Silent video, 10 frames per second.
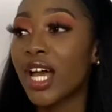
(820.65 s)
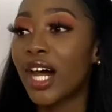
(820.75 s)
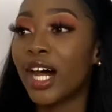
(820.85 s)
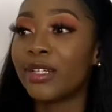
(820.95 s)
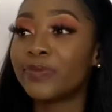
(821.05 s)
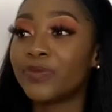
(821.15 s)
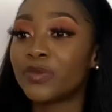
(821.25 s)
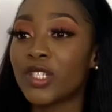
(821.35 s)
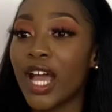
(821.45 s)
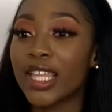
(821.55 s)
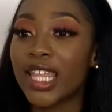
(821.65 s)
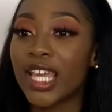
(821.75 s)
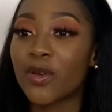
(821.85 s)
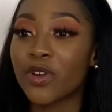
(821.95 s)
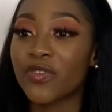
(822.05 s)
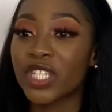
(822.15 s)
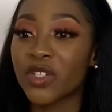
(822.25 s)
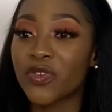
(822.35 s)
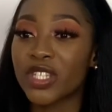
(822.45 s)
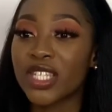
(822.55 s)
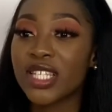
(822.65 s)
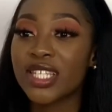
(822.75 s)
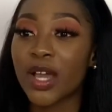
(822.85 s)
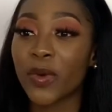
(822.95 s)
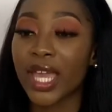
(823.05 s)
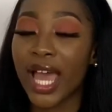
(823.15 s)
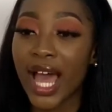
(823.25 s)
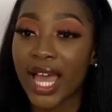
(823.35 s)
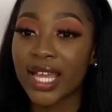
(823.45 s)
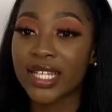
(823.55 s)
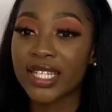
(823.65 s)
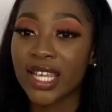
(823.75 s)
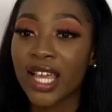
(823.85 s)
I think one of the differences that we had,